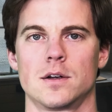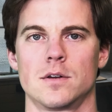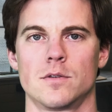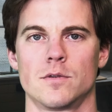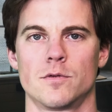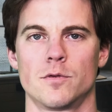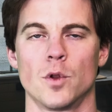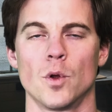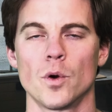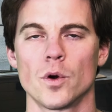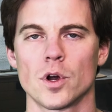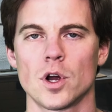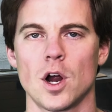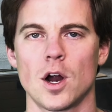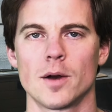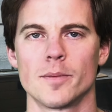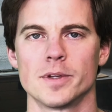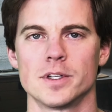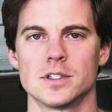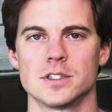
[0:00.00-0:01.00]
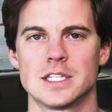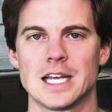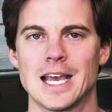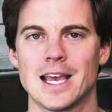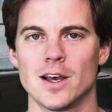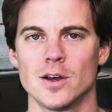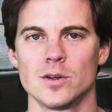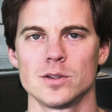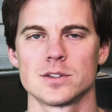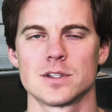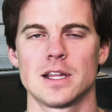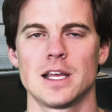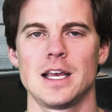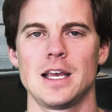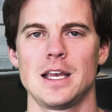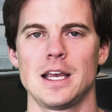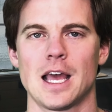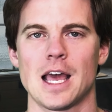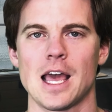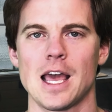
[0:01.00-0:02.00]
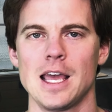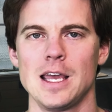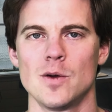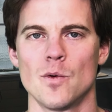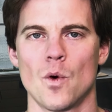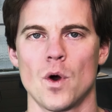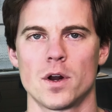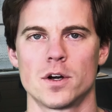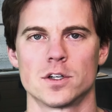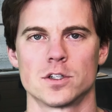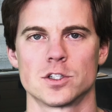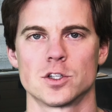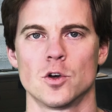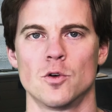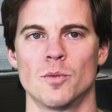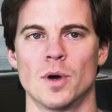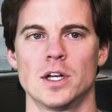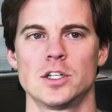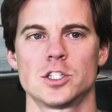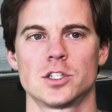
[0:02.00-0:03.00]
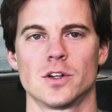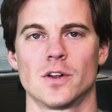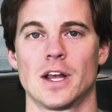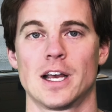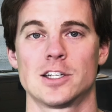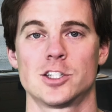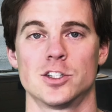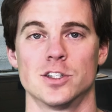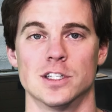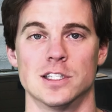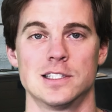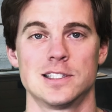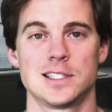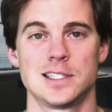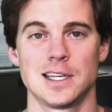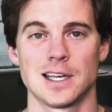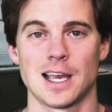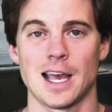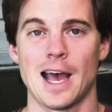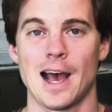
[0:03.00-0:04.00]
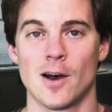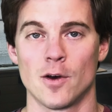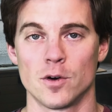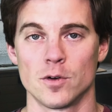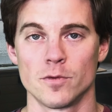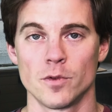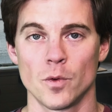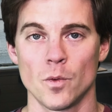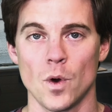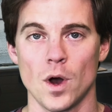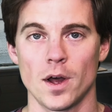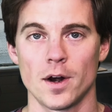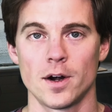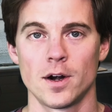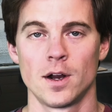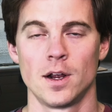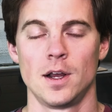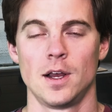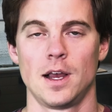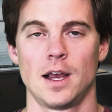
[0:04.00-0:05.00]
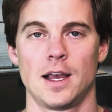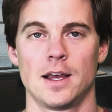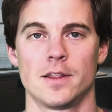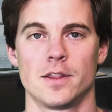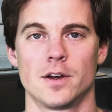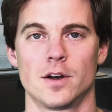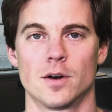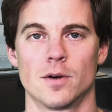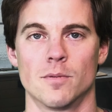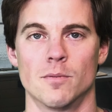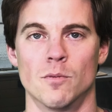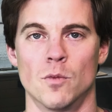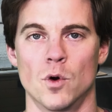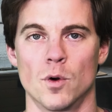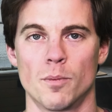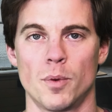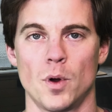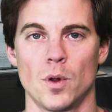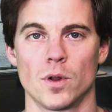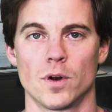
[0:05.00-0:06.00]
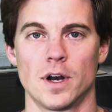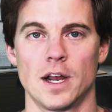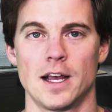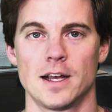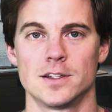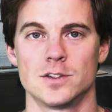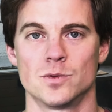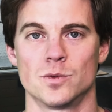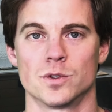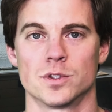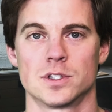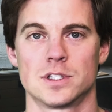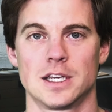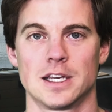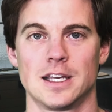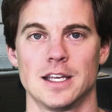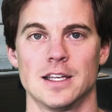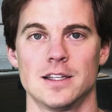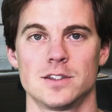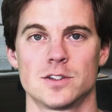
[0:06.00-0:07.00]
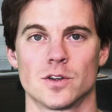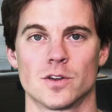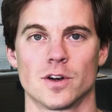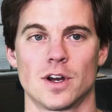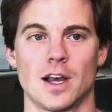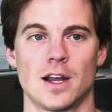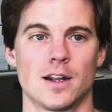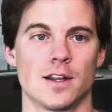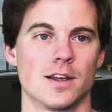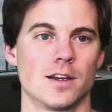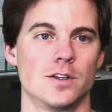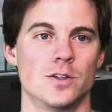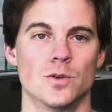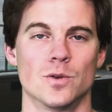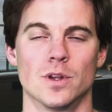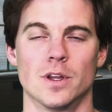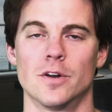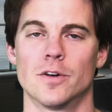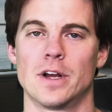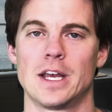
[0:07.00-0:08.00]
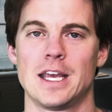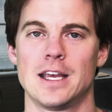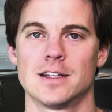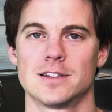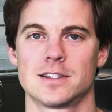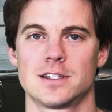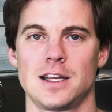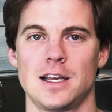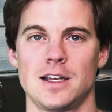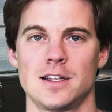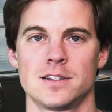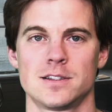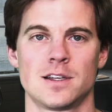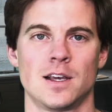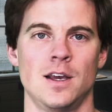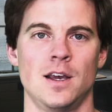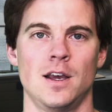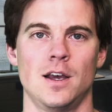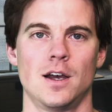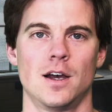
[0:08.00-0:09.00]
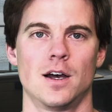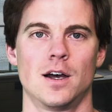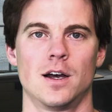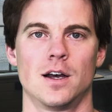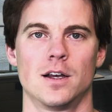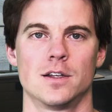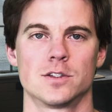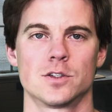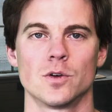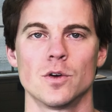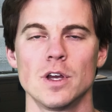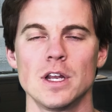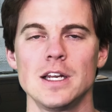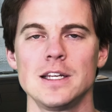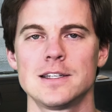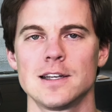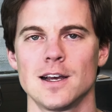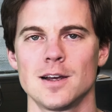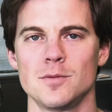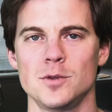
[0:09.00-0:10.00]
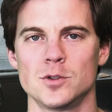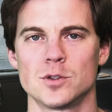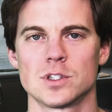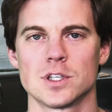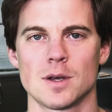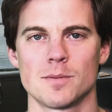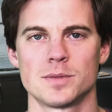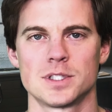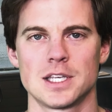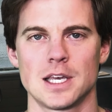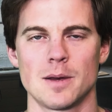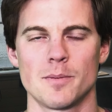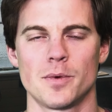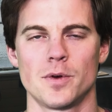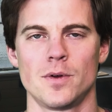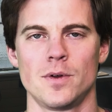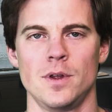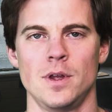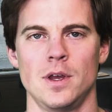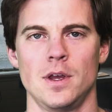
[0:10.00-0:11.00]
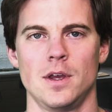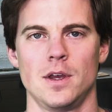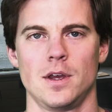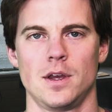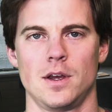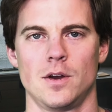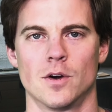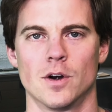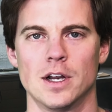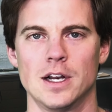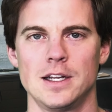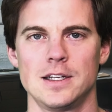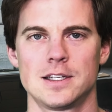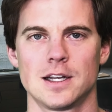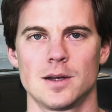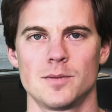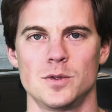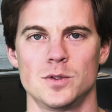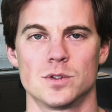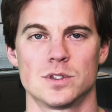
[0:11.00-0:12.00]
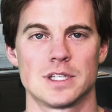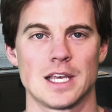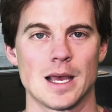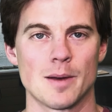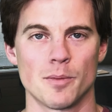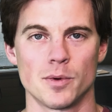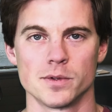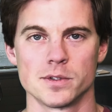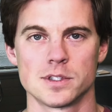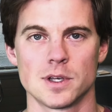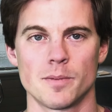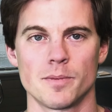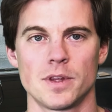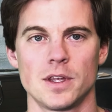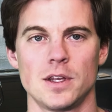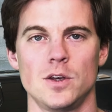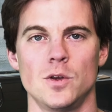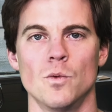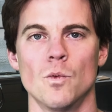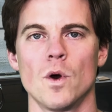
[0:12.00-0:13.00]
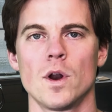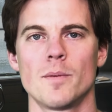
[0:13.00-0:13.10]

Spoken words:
fluorocarbon tails, they hate water so much they'll actually stick out of the water and their more polar heads will stick in, so they're kind of like doing little handstands. So anytime you subsample or anytime you sample something, you want to